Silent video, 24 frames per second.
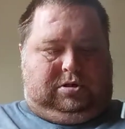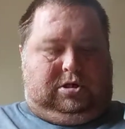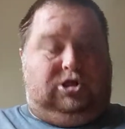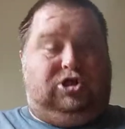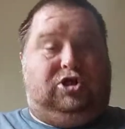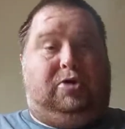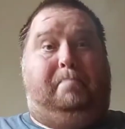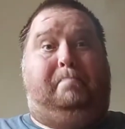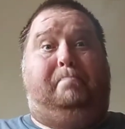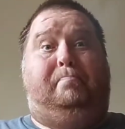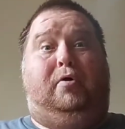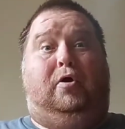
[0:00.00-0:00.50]

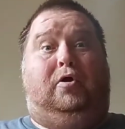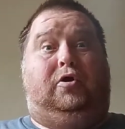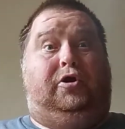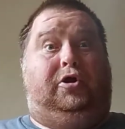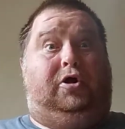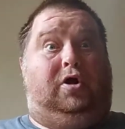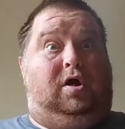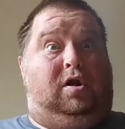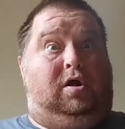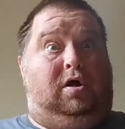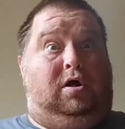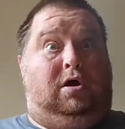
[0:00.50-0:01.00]
depending
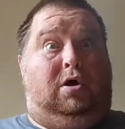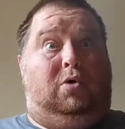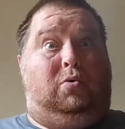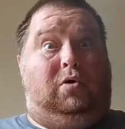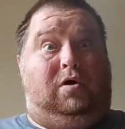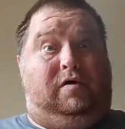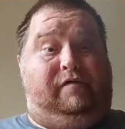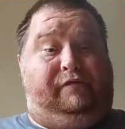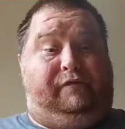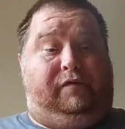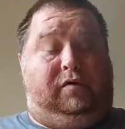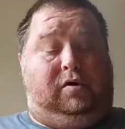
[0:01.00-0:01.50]
on how I
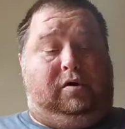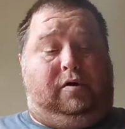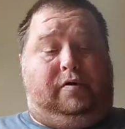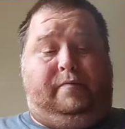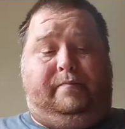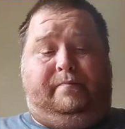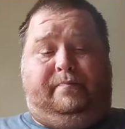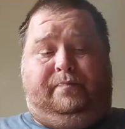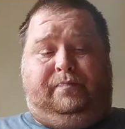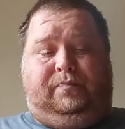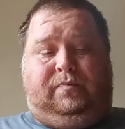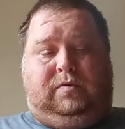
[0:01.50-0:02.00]
feel.
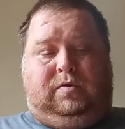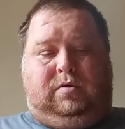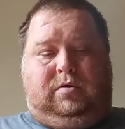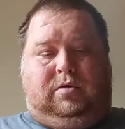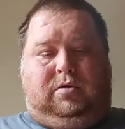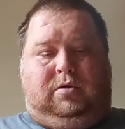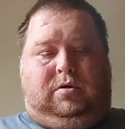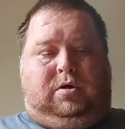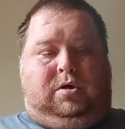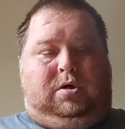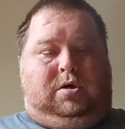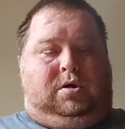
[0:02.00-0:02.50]

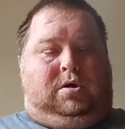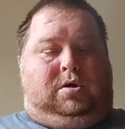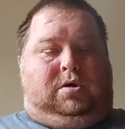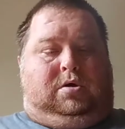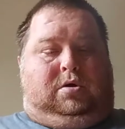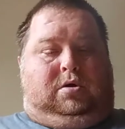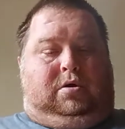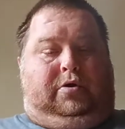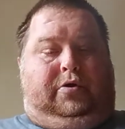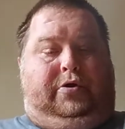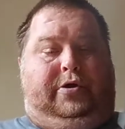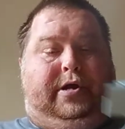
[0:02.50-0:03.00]

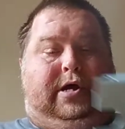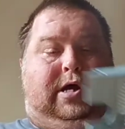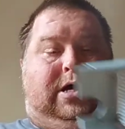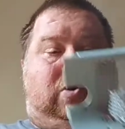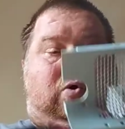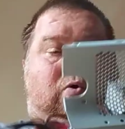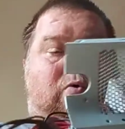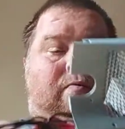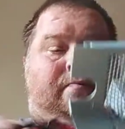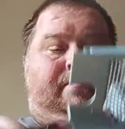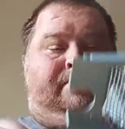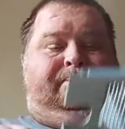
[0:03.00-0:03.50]

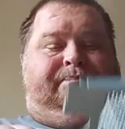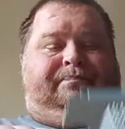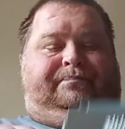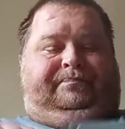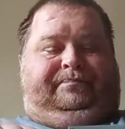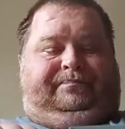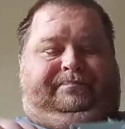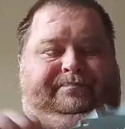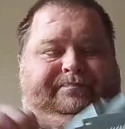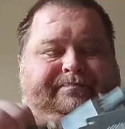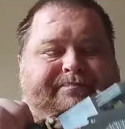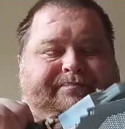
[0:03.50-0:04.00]
Now,
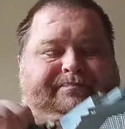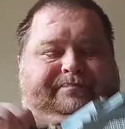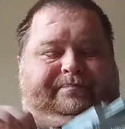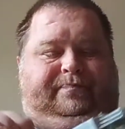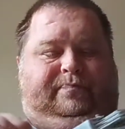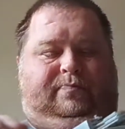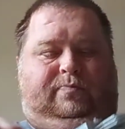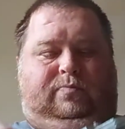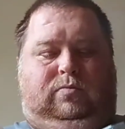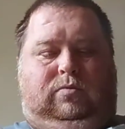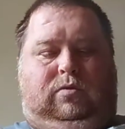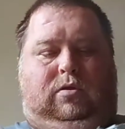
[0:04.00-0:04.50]

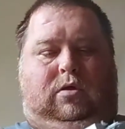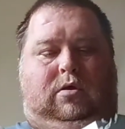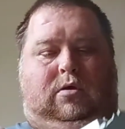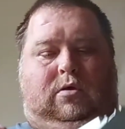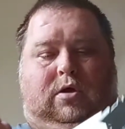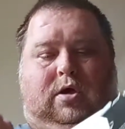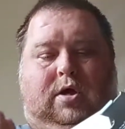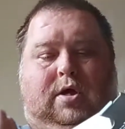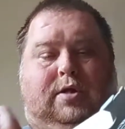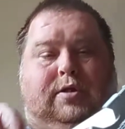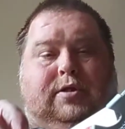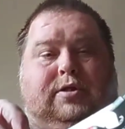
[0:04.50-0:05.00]

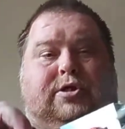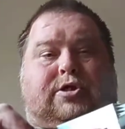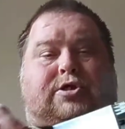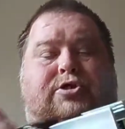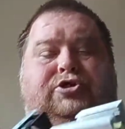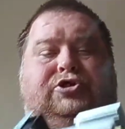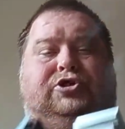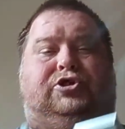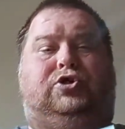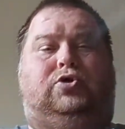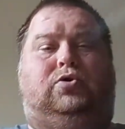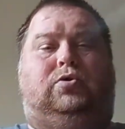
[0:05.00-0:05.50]
in these
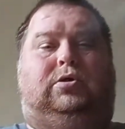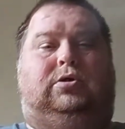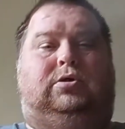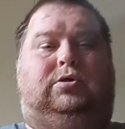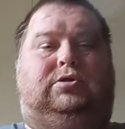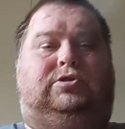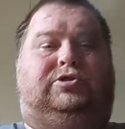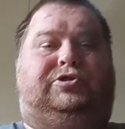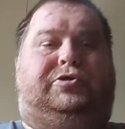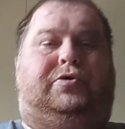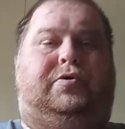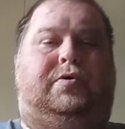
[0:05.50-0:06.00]

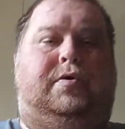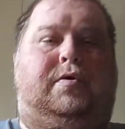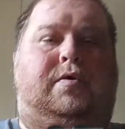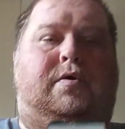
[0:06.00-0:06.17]
units,